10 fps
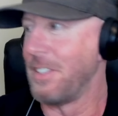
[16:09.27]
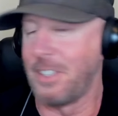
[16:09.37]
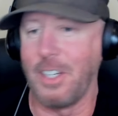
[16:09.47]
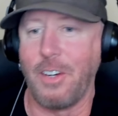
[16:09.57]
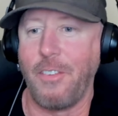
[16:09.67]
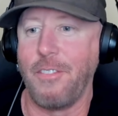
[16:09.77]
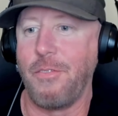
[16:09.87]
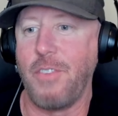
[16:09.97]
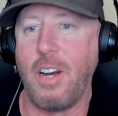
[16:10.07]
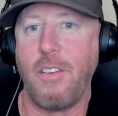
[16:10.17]
So
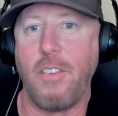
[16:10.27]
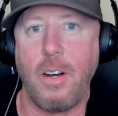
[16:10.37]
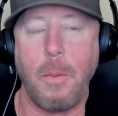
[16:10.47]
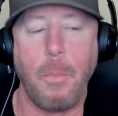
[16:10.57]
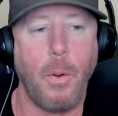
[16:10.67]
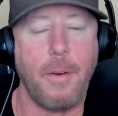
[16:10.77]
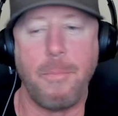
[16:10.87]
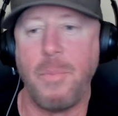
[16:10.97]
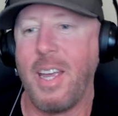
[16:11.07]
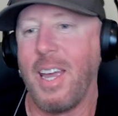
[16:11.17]
very, very
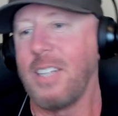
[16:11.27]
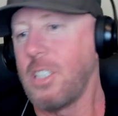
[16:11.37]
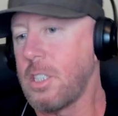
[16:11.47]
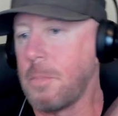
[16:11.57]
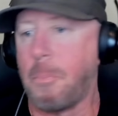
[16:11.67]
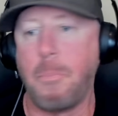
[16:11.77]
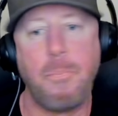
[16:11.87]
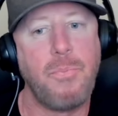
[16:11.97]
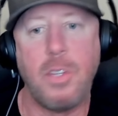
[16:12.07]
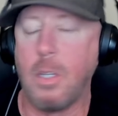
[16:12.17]
important. And just,
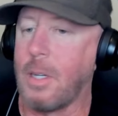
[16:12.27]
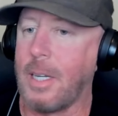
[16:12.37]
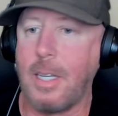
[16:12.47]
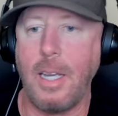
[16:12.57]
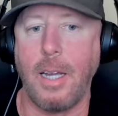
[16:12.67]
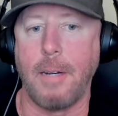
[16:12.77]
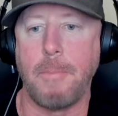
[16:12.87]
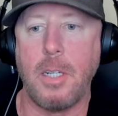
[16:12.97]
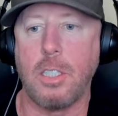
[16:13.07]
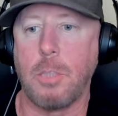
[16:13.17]
again,
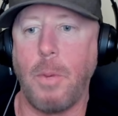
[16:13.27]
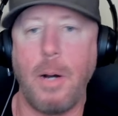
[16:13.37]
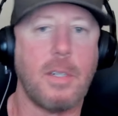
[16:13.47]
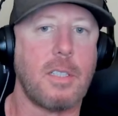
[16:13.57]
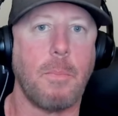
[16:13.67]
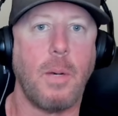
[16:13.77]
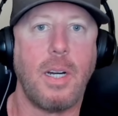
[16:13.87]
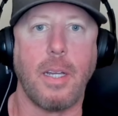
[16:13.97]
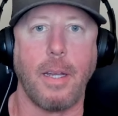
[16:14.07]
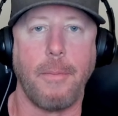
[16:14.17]
being smart with your
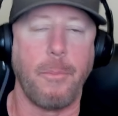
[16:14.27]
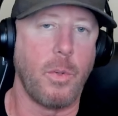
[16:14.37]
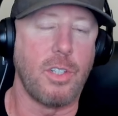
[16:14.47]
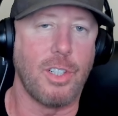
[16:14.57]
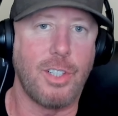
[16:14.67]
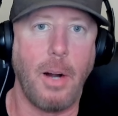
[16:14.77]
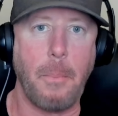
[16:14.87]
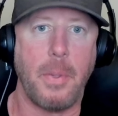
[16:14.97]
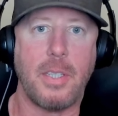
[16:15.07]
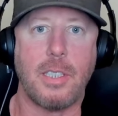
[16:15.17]
money when you're
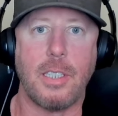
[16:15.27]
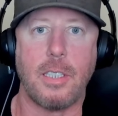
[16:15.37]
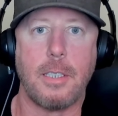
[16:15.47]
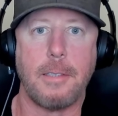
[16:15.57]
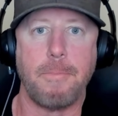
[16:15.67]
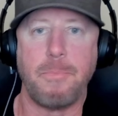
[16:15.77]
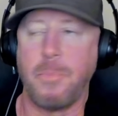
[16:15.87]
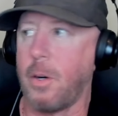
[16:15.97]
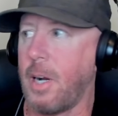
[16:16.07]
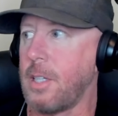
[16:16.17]
starting business,
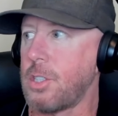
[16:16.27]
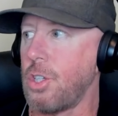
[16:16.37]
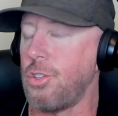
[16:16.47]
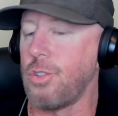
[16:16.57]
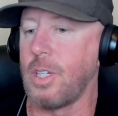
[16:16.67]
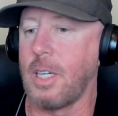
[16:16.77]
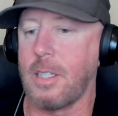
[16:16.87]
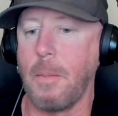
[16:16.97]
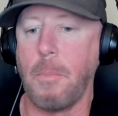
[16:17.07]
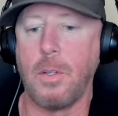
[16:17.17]
all right? So you can
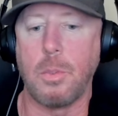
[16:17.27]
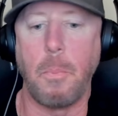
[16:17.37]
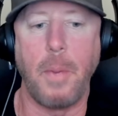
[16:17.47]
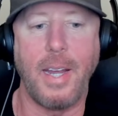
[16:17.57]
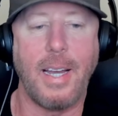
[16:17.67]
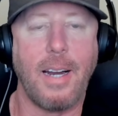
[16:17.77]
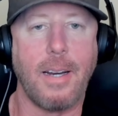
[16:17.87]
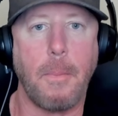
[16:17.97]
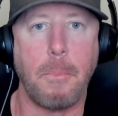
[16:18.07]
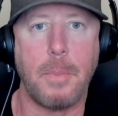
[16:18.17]
get the most bang out
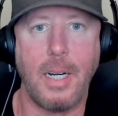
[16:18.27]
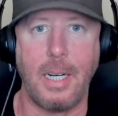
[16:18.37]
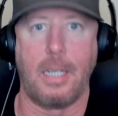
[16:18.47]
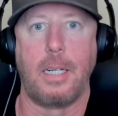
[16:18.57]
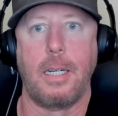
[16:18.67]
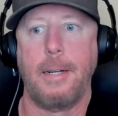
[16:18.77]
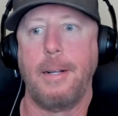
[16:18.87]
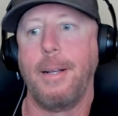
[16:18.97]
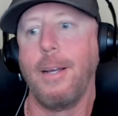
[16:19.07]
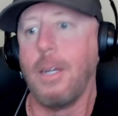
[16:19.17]
of your buck.
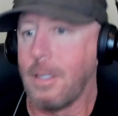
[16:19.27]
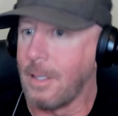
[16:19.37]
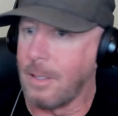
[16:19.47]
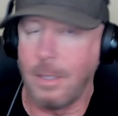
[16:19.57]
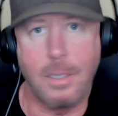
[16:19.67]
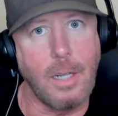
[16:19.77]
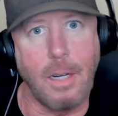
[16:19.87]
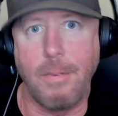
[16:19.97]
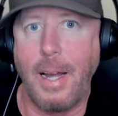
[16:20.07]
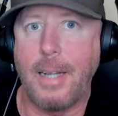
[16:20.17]

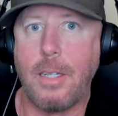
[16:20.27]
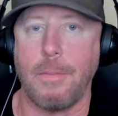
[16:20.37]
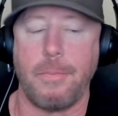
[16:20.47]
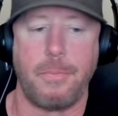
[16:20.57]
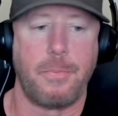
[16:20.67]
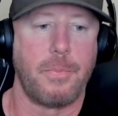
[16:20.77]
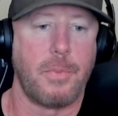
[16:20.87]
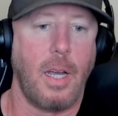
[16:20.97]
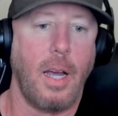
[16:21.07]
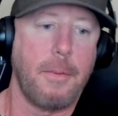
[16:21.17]
Shark vacuum,
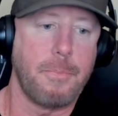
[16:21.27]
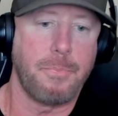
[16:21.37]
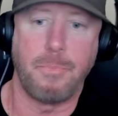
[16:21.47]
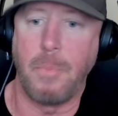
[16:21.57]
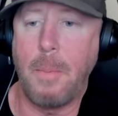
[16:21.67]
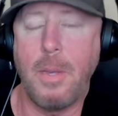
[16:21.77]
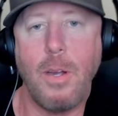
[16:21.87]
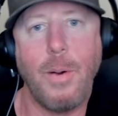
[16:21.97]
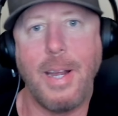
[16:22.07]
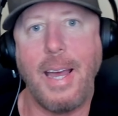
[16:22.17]
okay? Maybe you
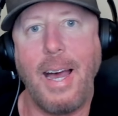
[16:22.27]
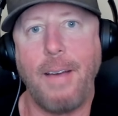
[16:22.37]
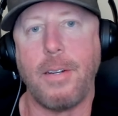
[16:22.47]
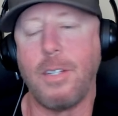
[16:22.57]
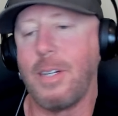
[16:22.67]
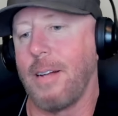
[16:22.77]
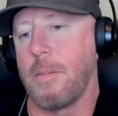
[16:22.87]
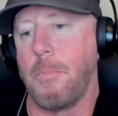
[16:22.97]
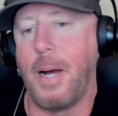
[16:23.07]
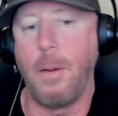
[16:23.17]
already have one. You didn't have
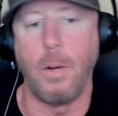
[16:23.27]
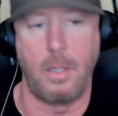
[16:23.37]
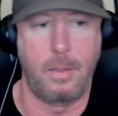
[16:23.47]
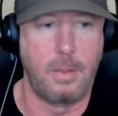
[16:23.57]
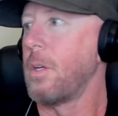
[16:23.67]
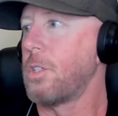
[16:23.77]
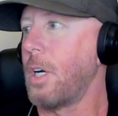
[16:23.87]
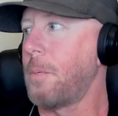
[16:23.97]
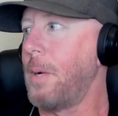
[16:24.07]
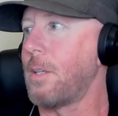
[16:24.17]
to buy one.
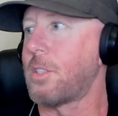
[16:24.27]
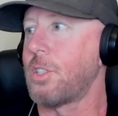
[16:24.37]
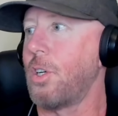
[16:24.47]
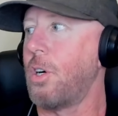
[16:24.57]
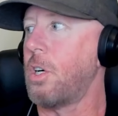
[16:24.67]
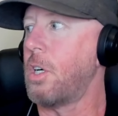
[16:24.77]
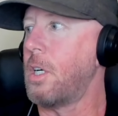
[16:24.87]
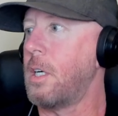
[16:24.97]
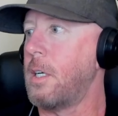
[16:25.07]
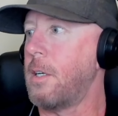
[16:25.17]
Truckmounts
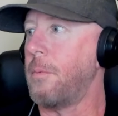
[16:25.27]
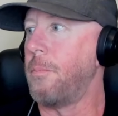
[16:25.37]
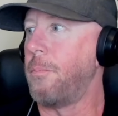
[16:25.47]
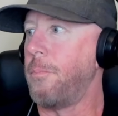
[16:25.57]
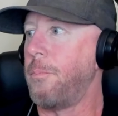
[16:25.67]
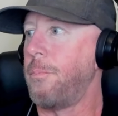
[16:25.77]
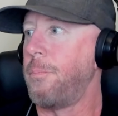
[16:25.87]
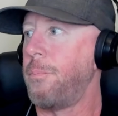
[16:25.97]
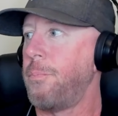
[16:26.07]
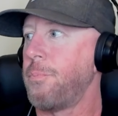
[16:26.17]
are
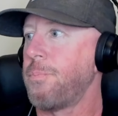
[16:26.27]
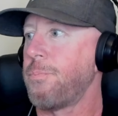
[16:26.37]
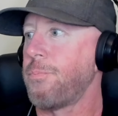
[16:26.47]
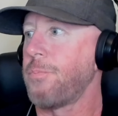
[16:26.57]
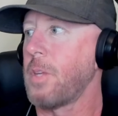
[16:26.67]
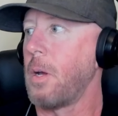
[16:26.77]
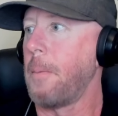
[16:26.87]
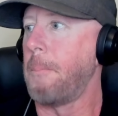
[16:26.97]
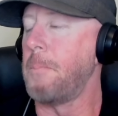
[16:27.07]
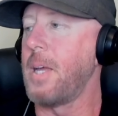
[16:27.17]

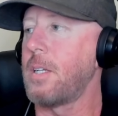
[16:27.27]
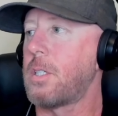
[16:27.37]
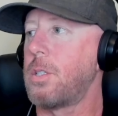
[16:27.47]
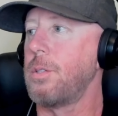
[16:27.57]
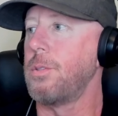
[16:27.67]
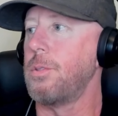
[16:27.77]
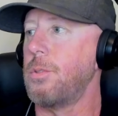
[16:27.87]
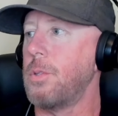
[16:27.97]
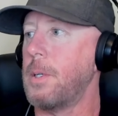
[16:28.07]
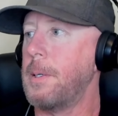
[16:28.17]
meant
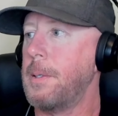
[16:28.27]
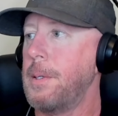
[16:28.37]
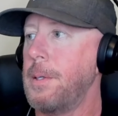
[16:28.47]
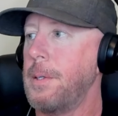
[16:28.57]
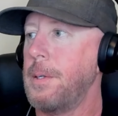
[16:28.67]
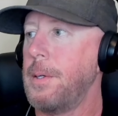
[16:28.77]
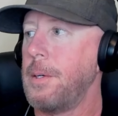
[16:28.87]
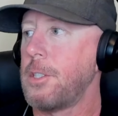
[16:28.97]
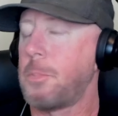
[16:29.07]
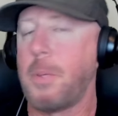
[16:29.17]
to
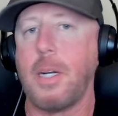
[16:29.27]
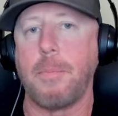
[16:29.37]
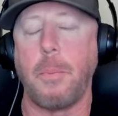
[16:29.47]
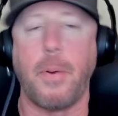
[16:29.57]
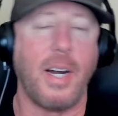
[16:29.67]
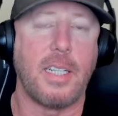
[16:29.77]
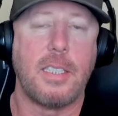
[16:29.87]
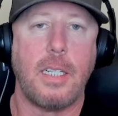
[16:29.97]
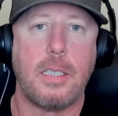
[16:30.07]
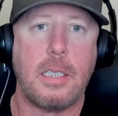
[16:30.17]
speed up the
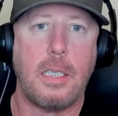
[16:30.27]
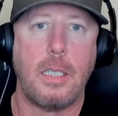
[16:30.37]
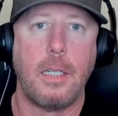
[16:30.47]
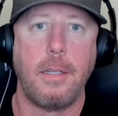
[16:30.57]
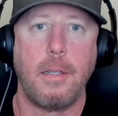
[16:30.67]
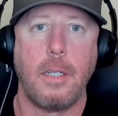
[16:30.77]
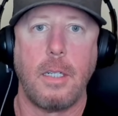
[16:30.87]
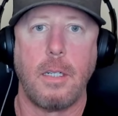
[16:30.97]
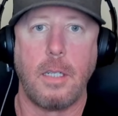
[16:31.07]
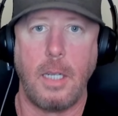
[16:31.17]
process,
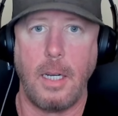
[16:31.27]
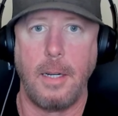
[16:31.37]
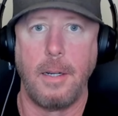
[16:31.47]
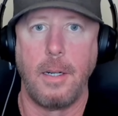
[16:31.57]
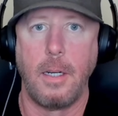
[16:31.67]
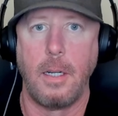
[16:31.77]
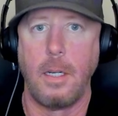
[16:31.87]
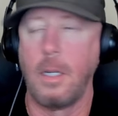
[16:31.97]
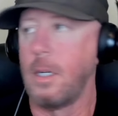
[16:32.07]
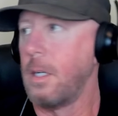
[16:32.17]
okay?
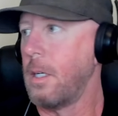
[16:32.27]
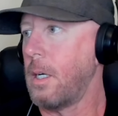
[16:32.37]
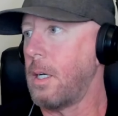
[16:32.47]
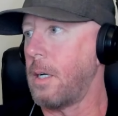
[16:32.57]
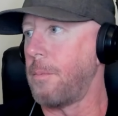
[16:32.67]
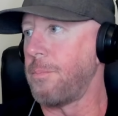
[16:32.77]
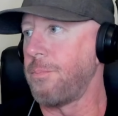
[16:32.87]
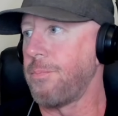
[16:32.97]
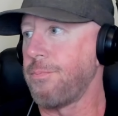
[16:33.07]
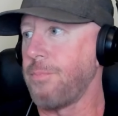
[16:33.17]

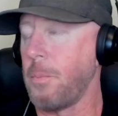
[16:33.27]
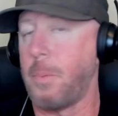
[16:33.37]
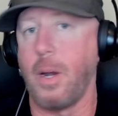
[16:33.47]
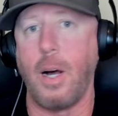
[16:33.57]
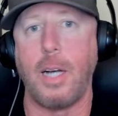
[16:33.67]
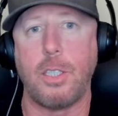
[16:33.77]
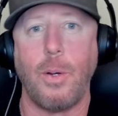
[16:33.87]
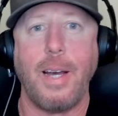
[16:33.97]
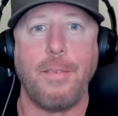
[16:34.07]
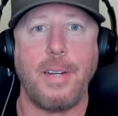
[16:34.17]
But also
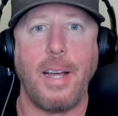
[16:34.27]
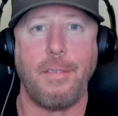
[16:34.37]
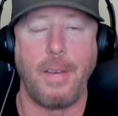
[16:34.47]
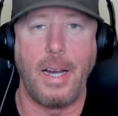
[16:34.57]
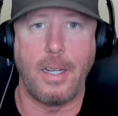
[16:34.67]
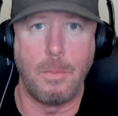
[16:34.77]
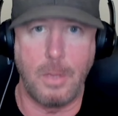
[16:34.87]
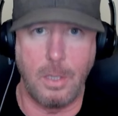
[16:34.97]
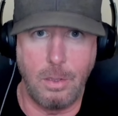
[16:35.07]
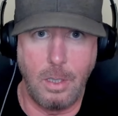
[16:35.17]
having that vacuum
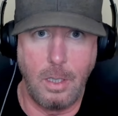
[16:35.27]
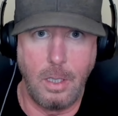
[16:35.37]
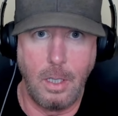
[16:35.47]
too.